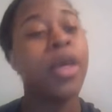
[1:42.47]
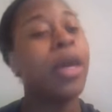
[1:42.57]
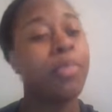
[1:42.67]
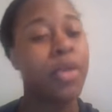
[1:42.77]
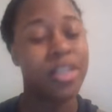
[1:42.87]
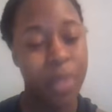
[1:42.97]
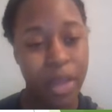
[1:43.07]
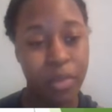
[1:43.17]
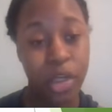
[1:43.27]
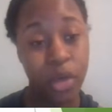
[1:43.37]
and press
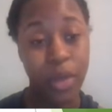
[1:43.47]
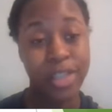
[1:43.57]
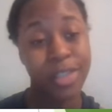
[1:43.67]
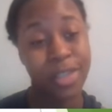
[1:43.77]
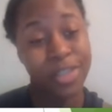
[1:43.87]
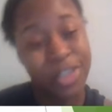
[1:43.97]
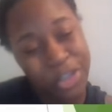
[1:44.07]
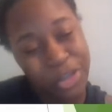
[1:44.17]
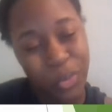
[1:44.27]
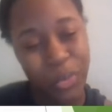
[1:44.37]
play when you're ready to
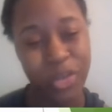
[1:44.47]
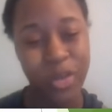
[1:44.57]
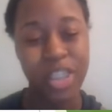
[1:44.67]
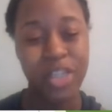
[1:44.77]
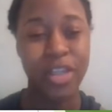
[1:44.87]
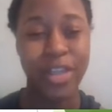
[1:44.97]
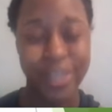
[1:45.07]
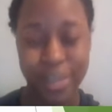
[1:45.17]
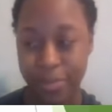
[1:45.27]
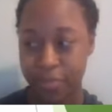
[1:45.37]
continue with the rest of our
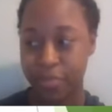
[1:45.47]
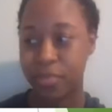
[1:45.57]
lesson.